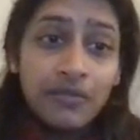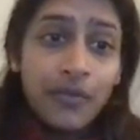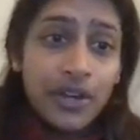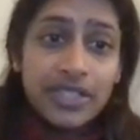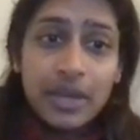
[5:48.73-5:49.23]

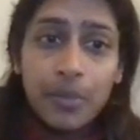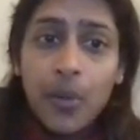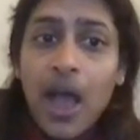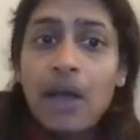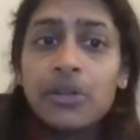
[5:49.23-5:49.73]
for example,
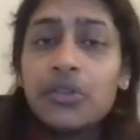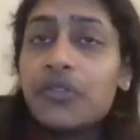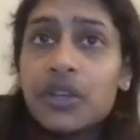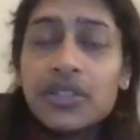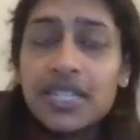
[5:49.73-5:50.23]
how do you
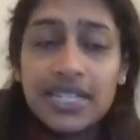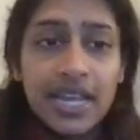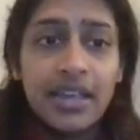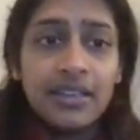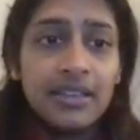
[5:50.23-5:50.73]
feel
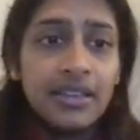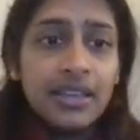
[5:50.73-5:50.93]
today?